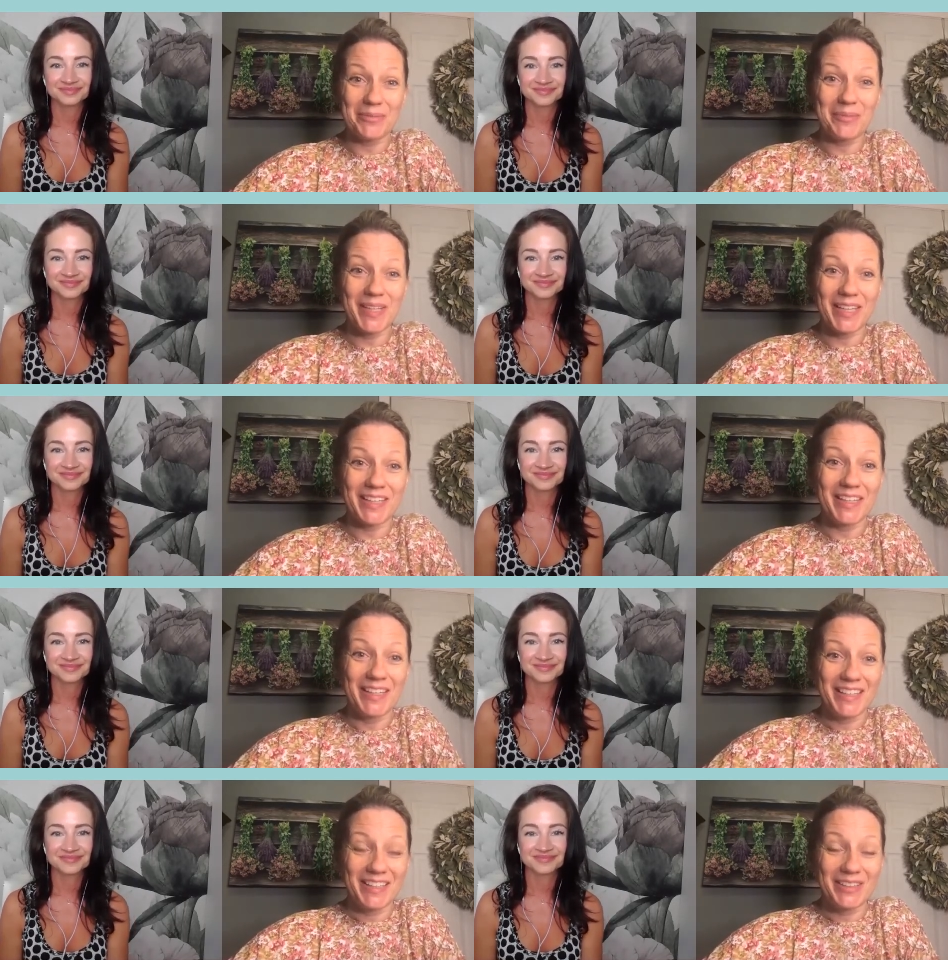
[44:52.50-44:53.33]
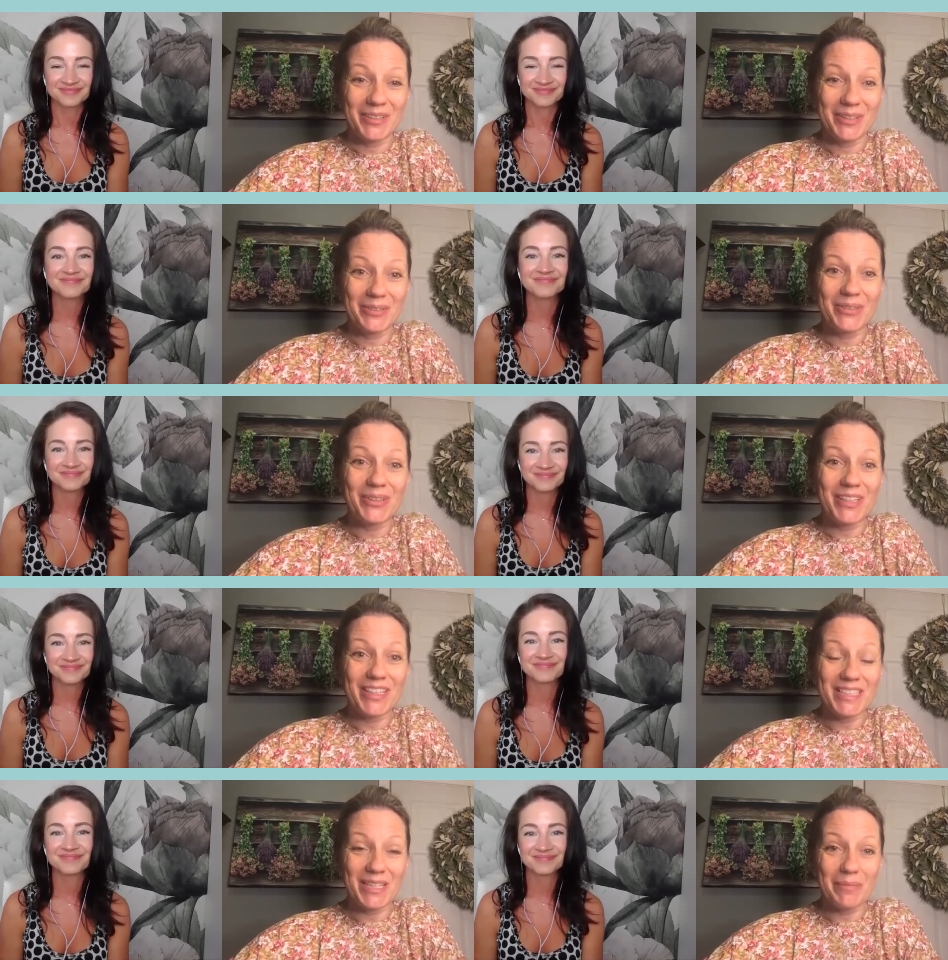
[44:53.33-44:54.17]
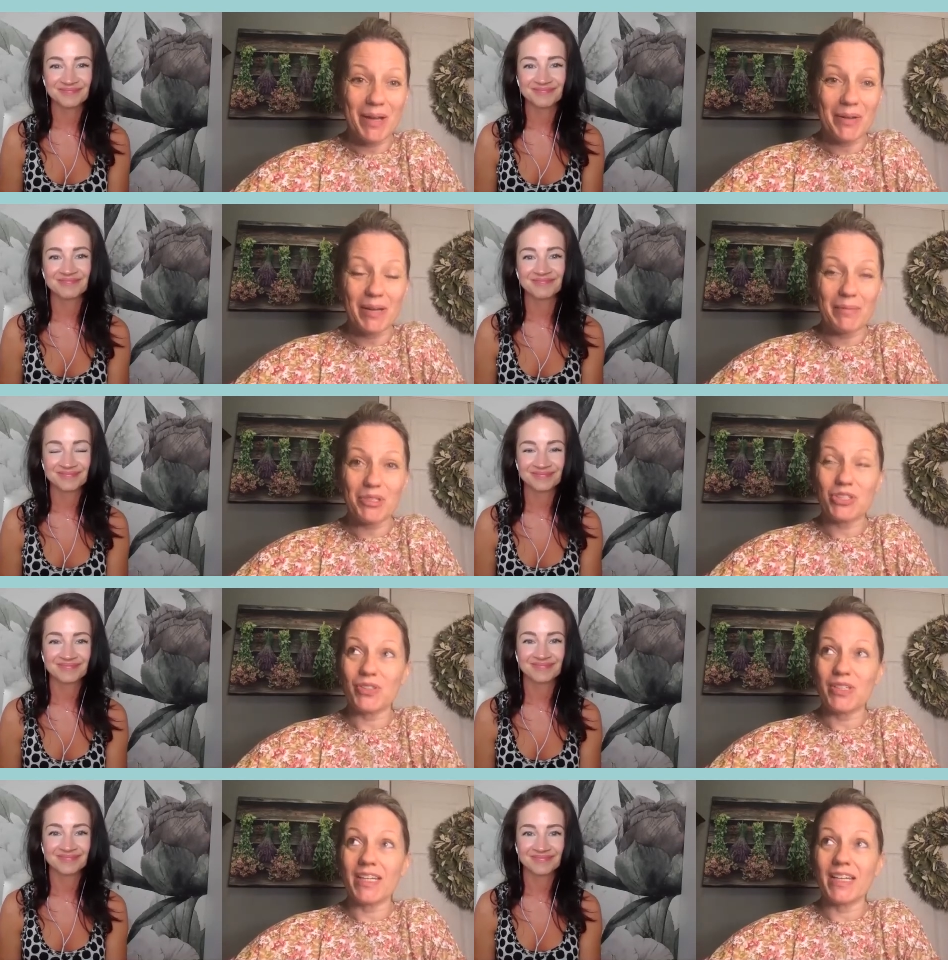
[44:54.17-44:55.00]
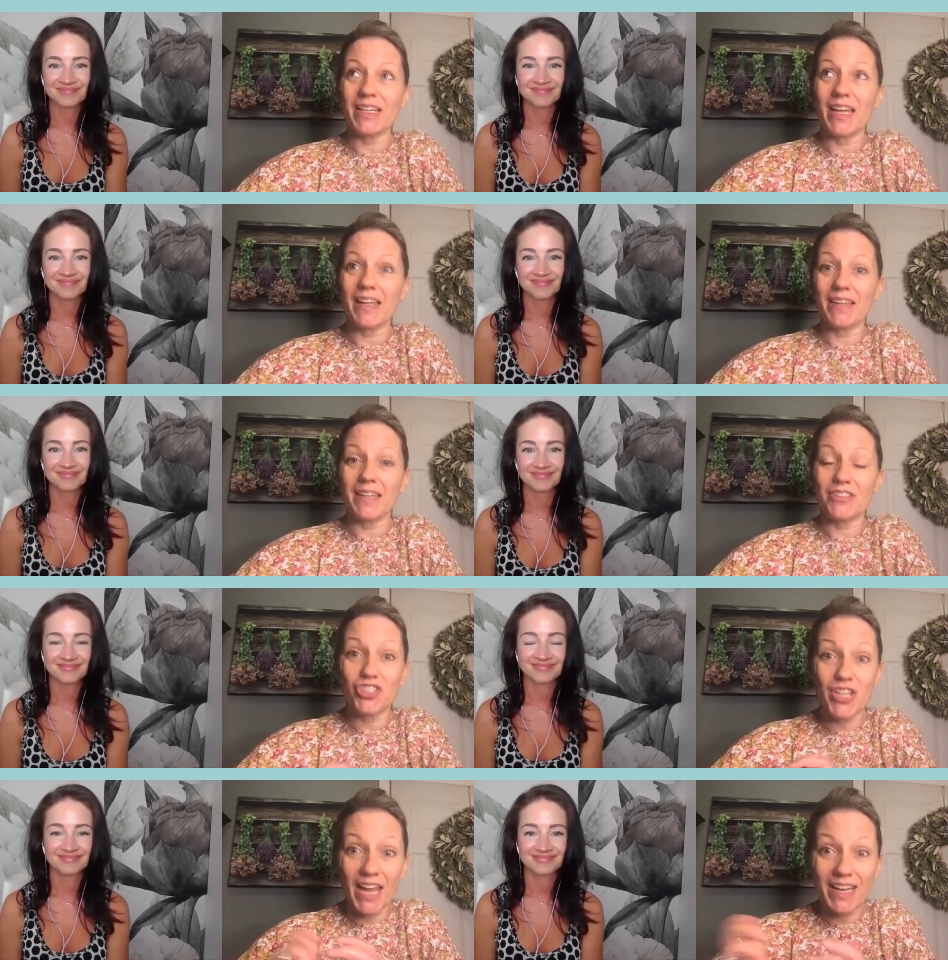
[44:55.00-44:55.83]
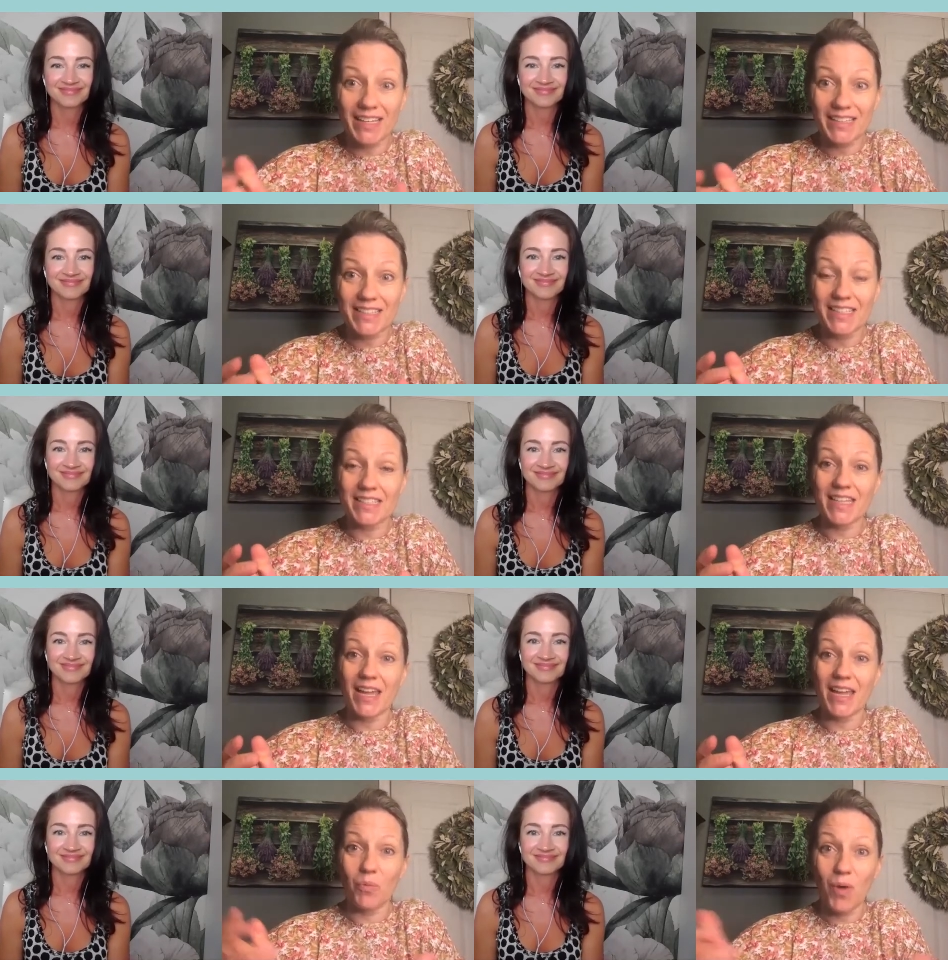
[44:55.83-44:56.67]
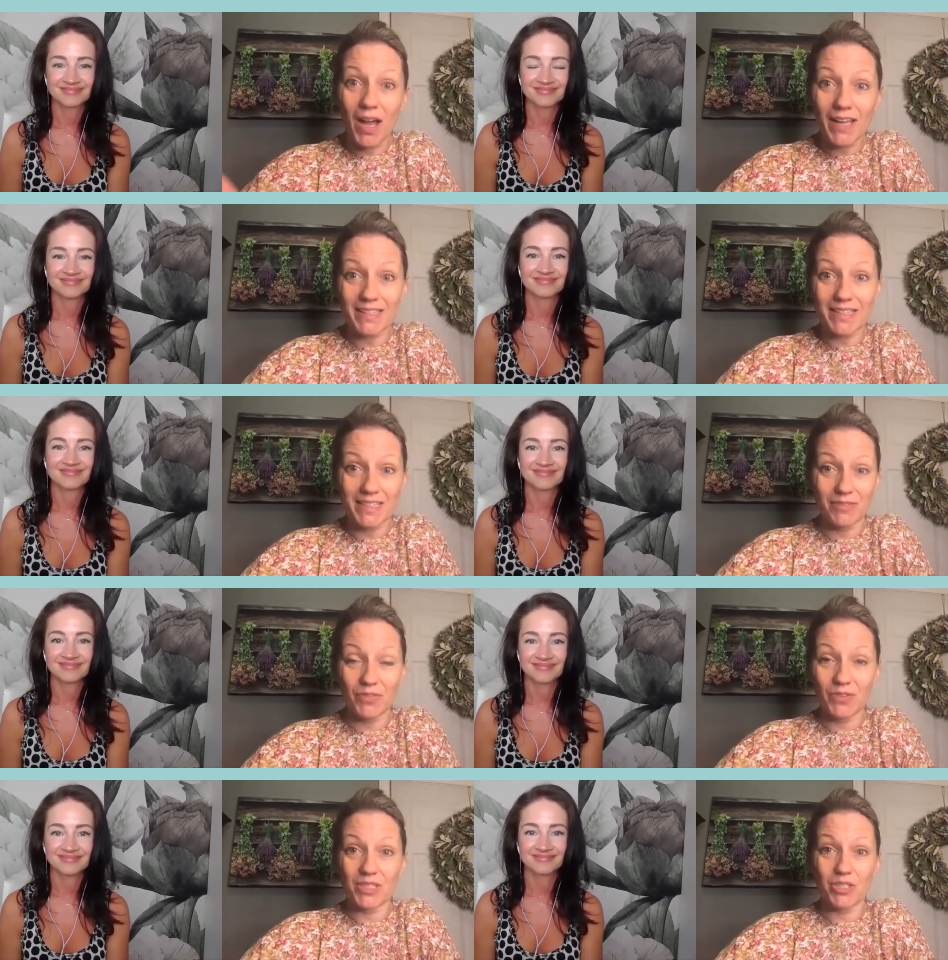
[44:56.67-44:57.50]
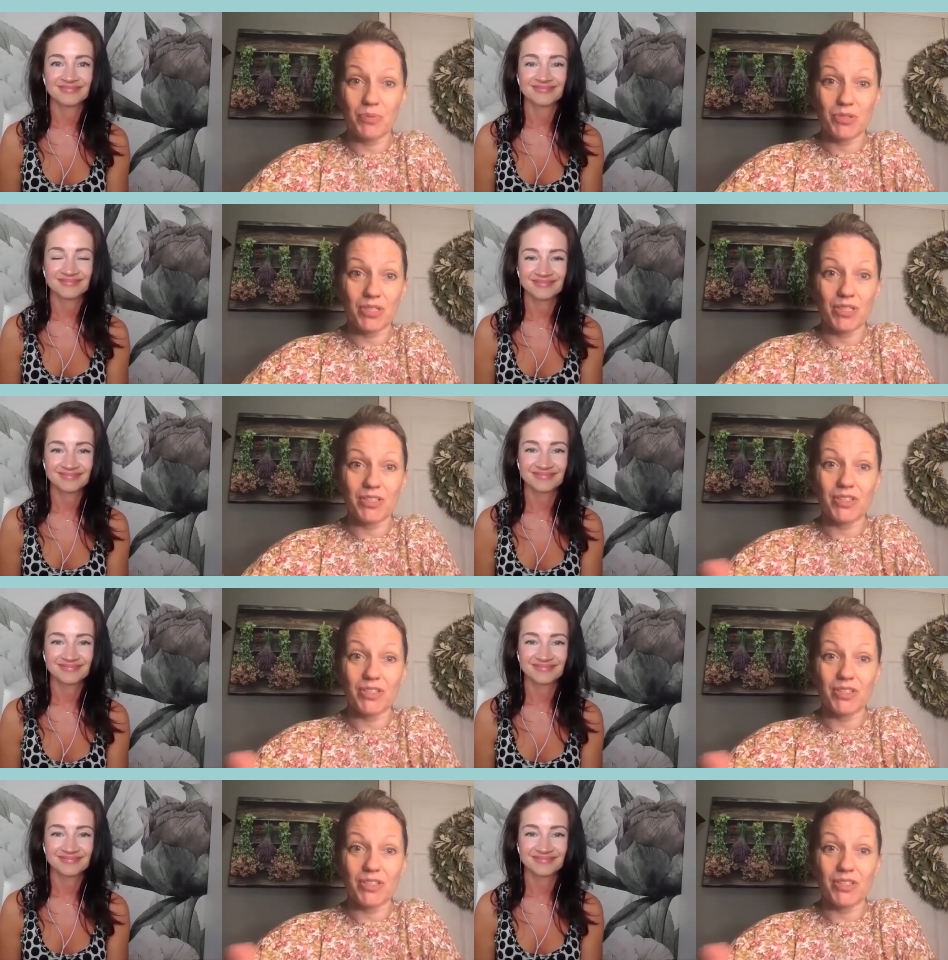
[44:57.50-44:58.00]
Speaker 1: me. You know, look into the biochemistry and, and the genetics and say, why is it for this person?